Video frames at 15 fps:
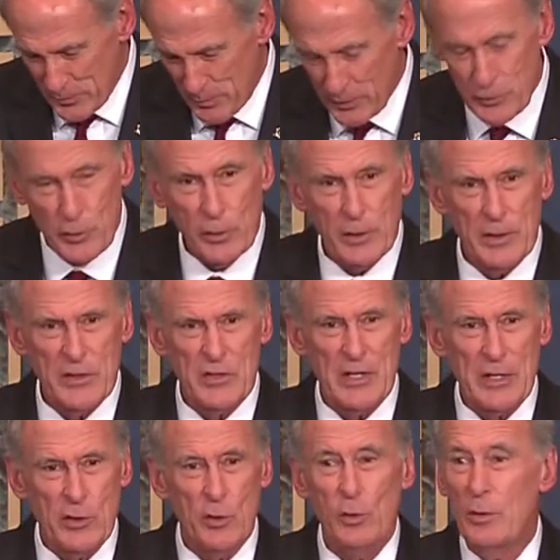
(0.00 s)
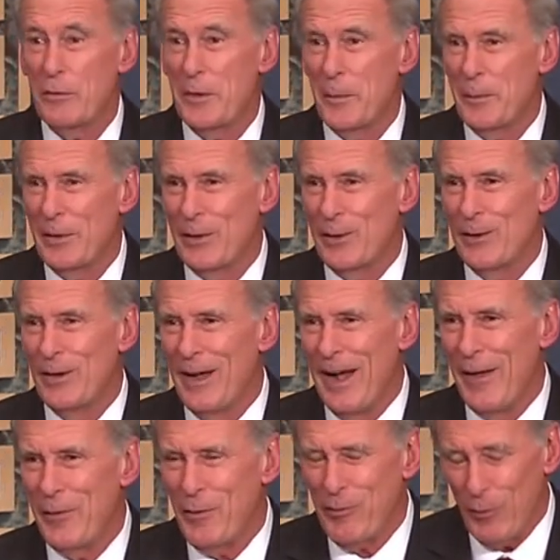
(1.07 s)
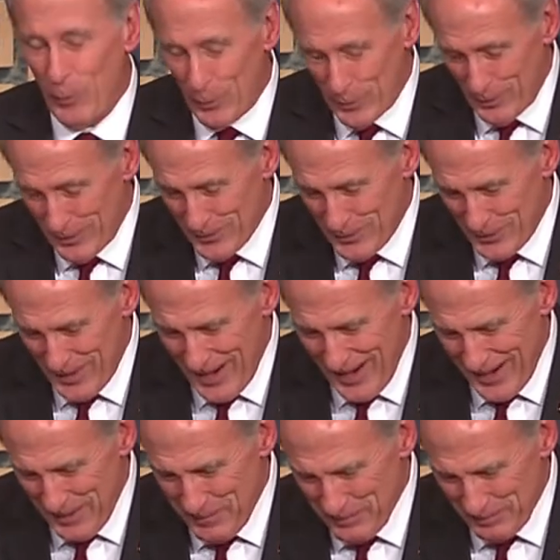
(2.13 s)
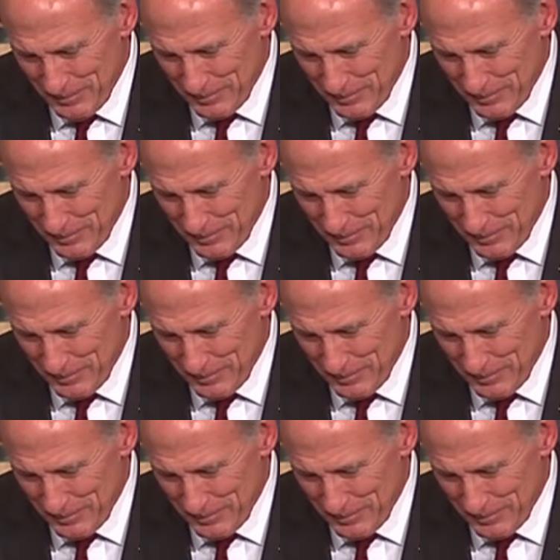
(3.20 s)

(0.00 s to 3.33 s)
But you're going to see 2 of them here on the floor today.